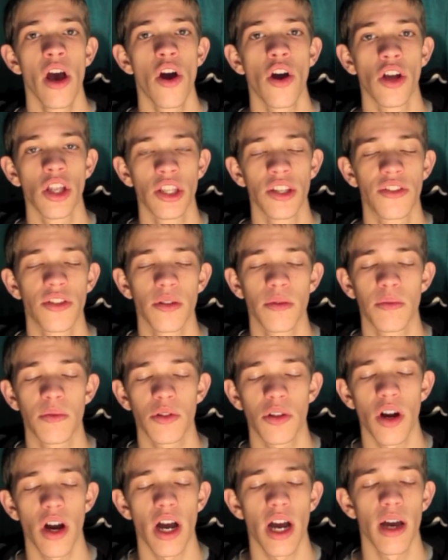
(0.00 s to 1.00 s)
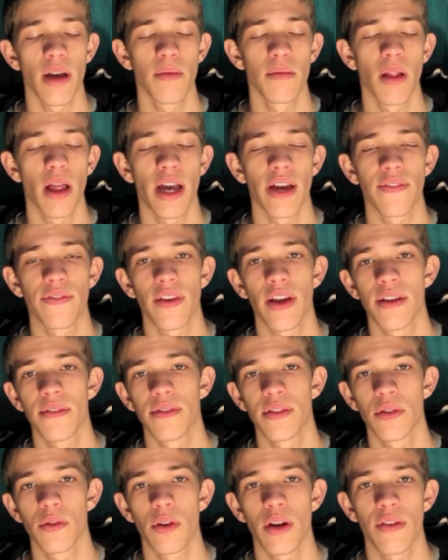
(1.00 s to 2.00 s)
and subscribe, like,
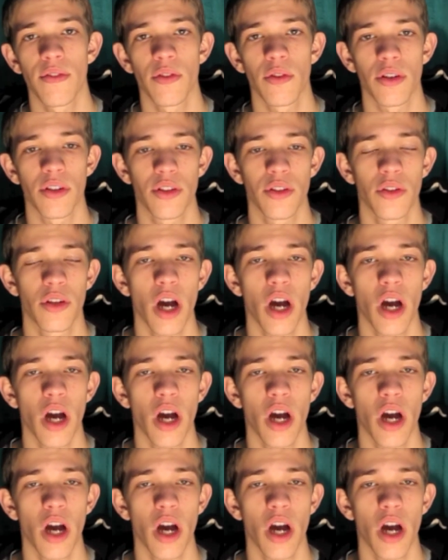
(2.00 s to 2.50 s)
favor, whatever you want to do.